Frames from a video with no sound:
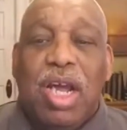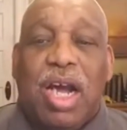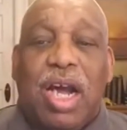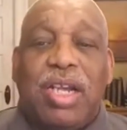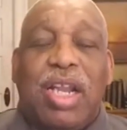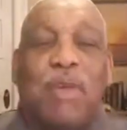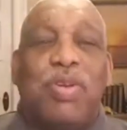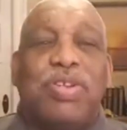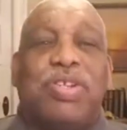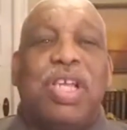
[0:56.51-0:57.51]
Uh, now,
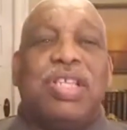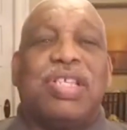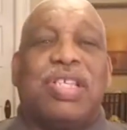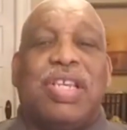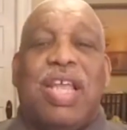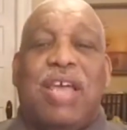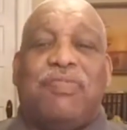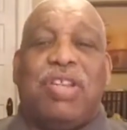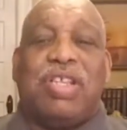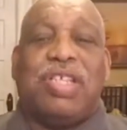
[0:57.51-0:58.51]
when Jesus
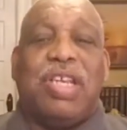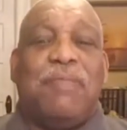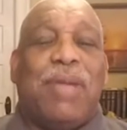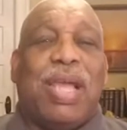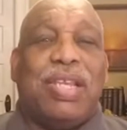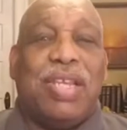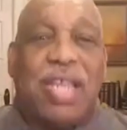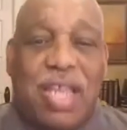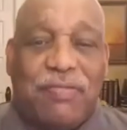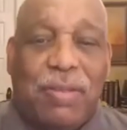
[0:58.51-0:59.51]
left and ascended back into
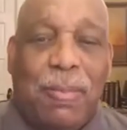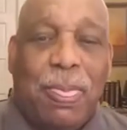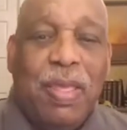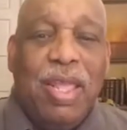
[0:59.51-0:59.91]
heaven,